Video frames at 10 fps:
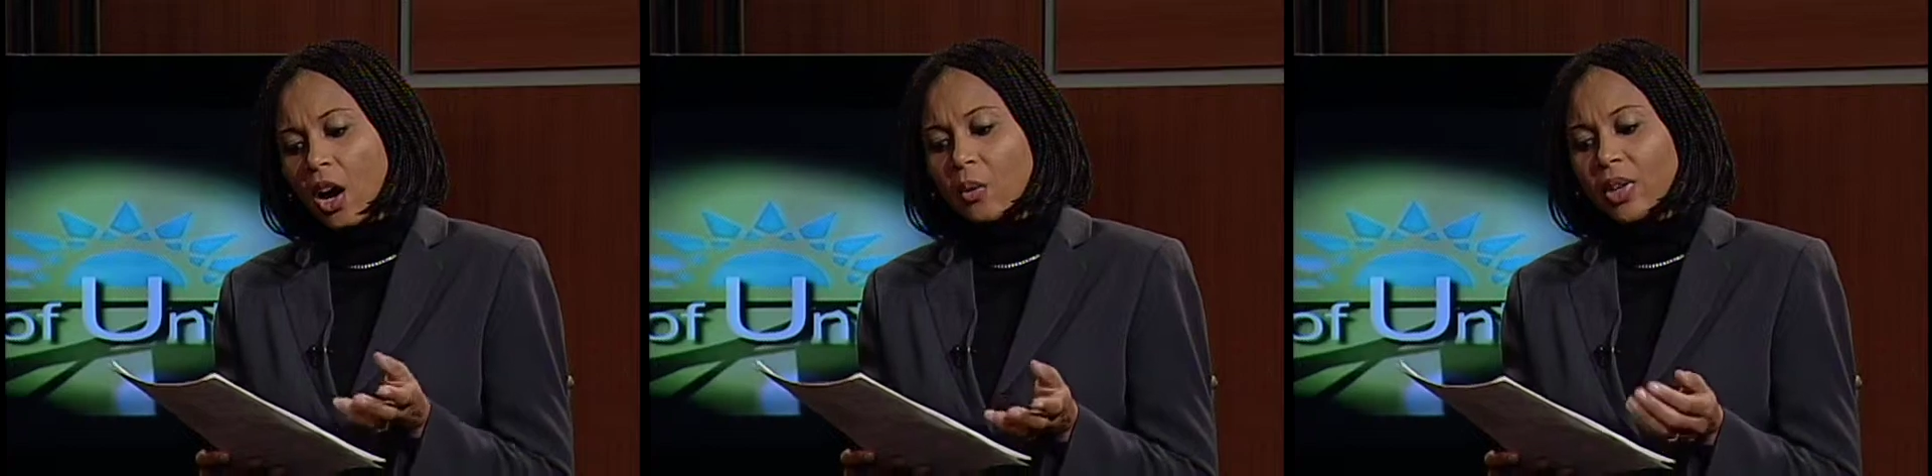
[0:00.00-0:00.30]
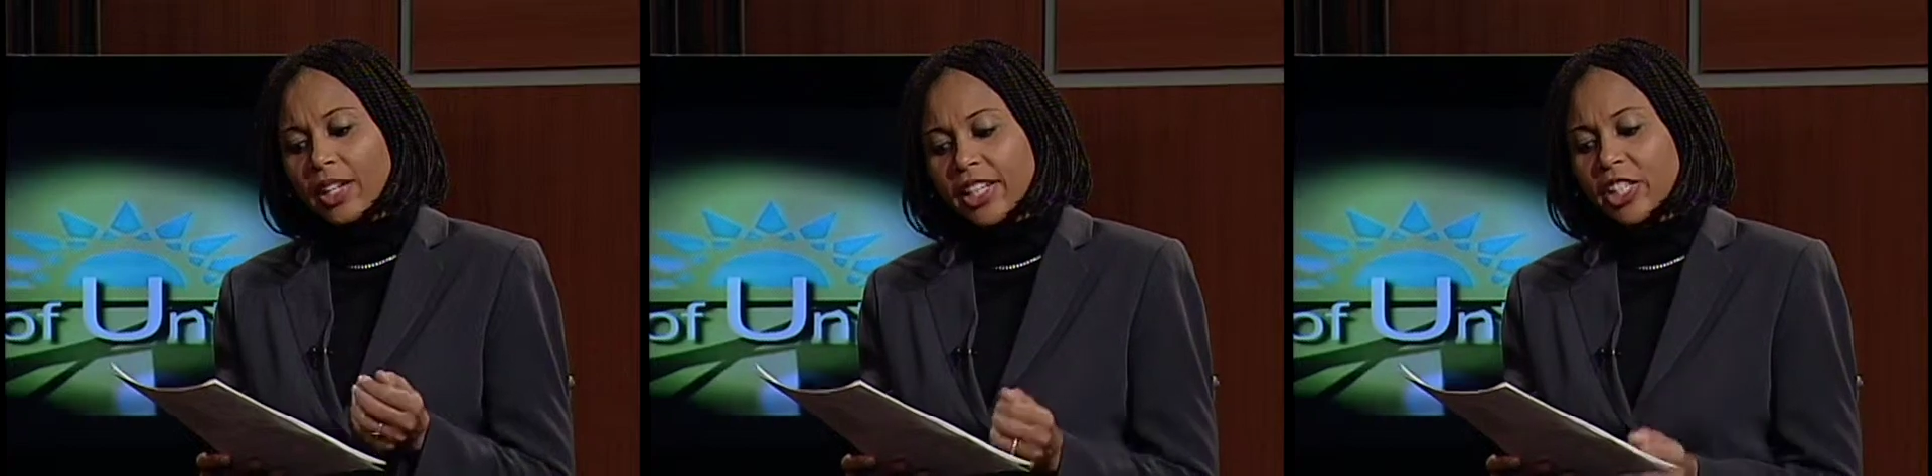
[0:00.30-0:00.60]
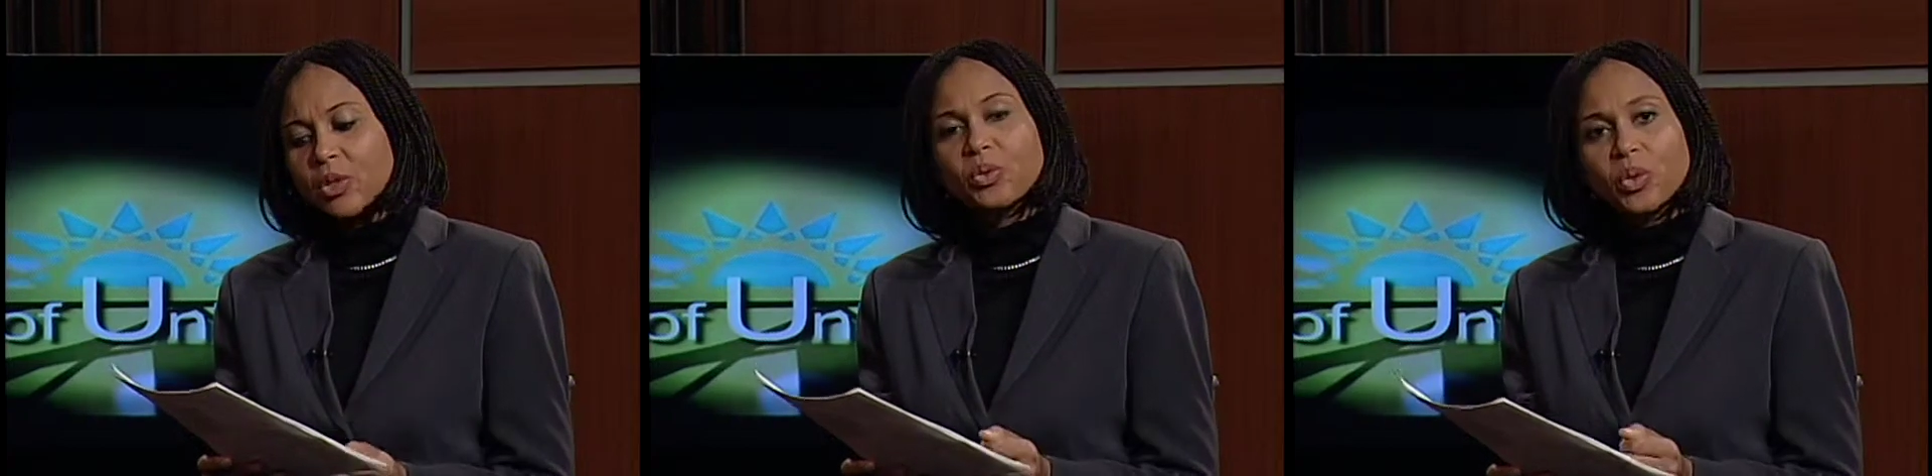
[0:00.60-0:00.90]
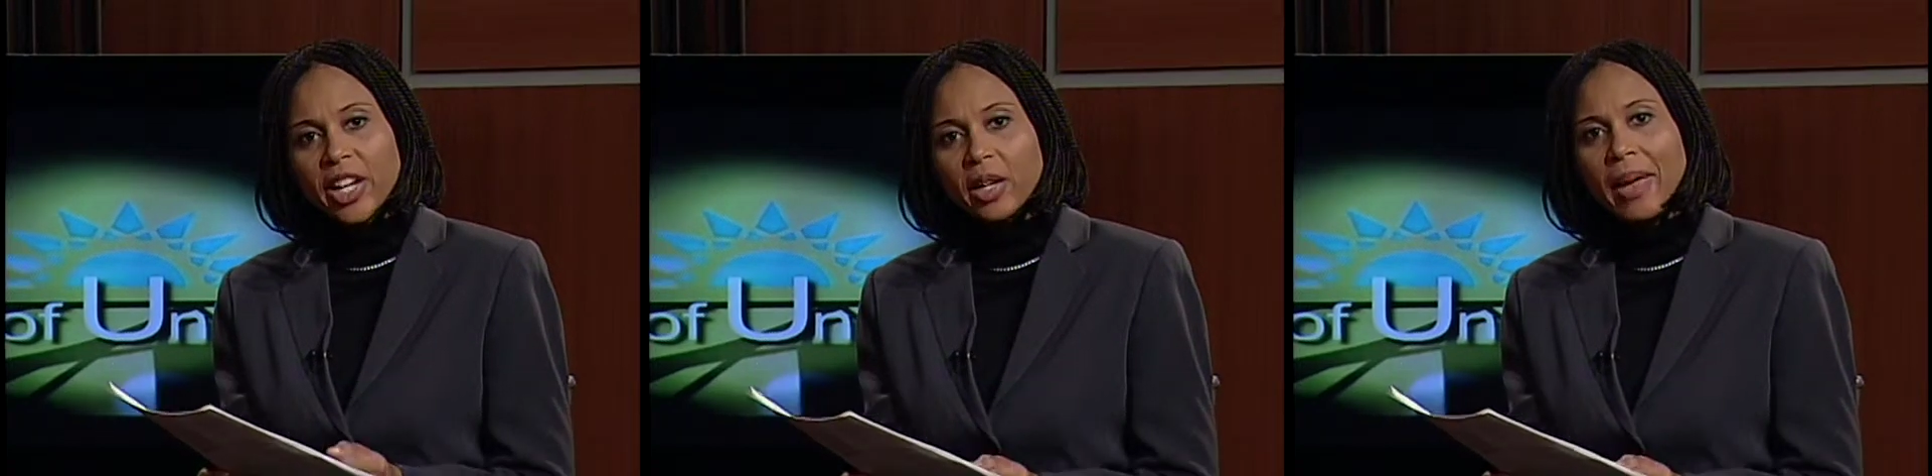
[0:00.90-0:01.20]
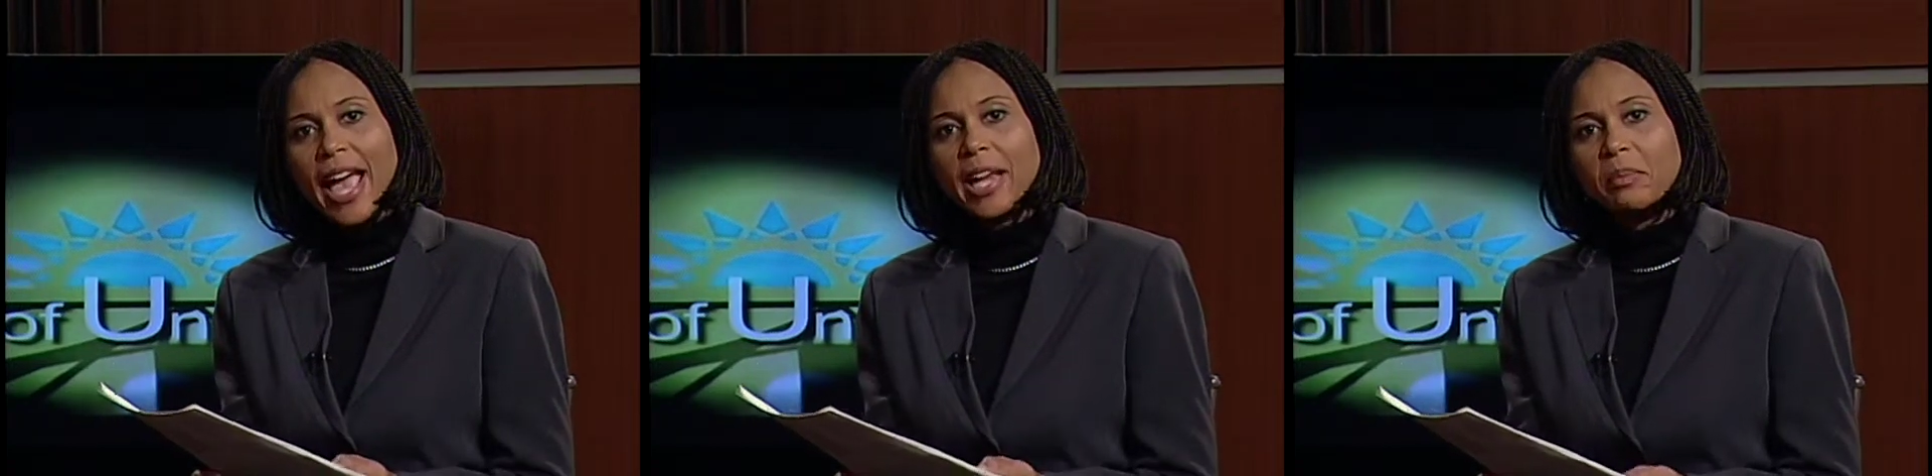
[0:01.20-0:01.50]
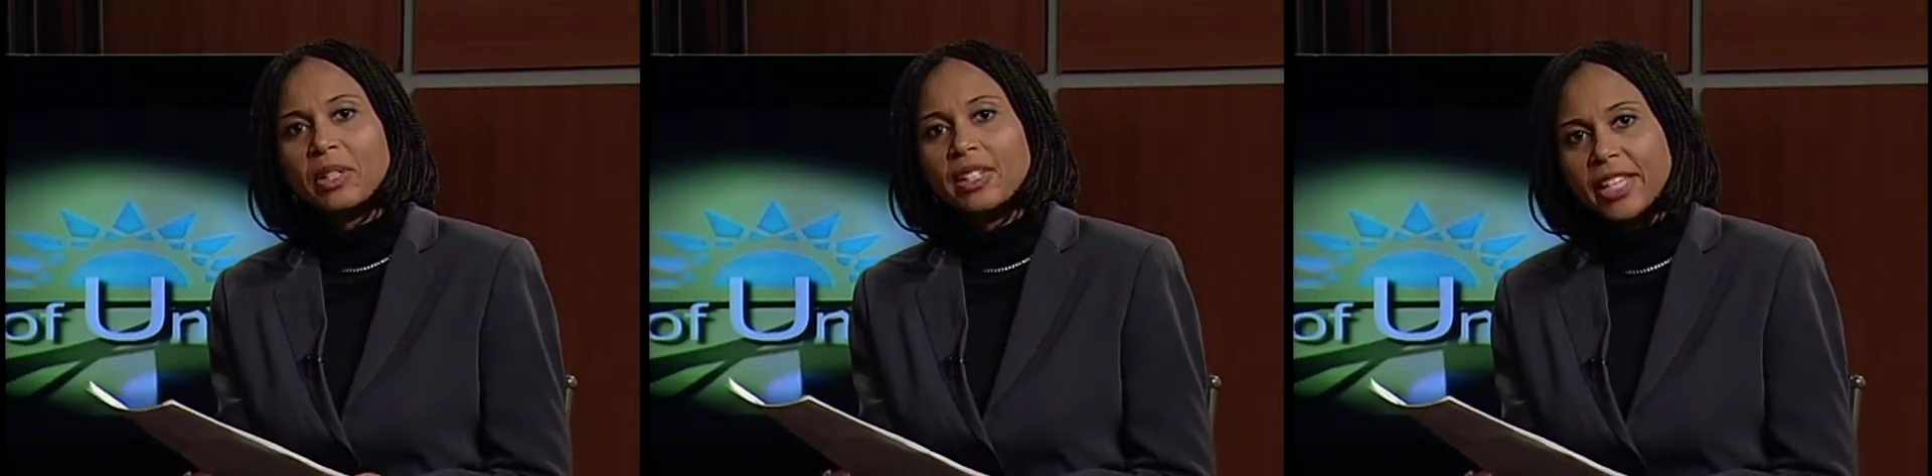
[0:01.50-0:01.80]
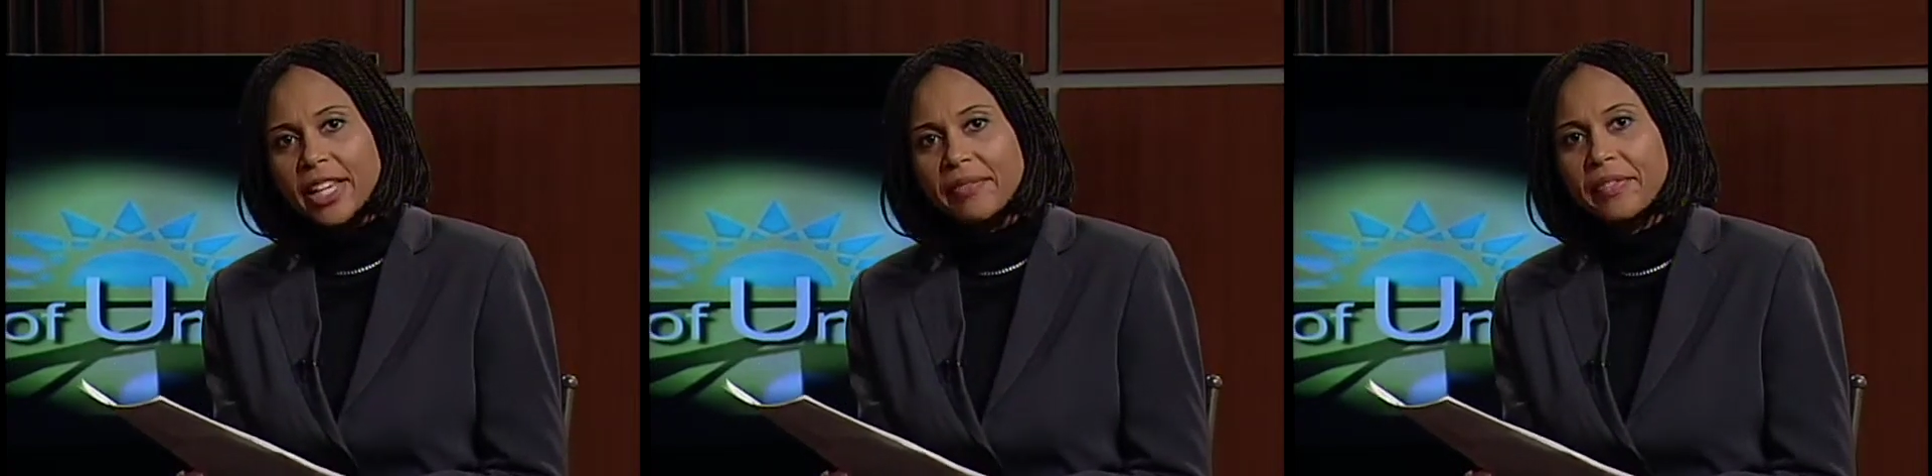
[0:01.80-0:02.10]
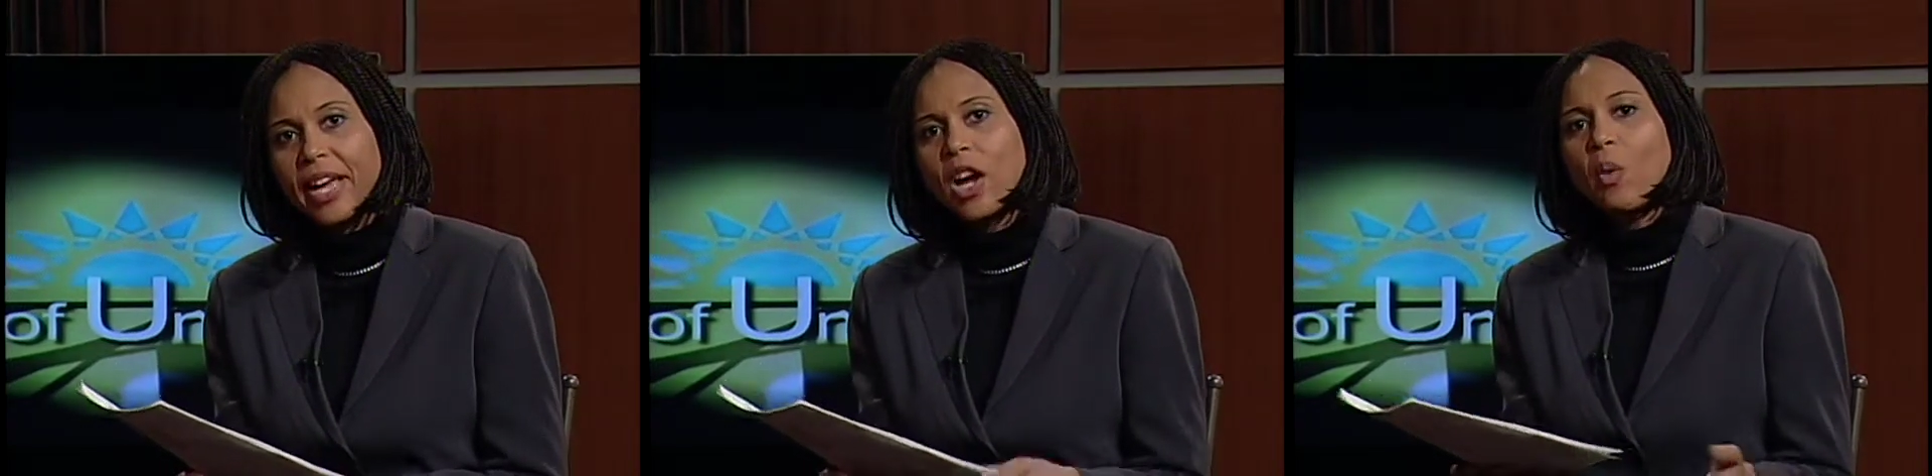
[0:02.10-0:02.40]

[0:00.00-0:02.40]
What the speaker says: on Religious Freedom and Belief.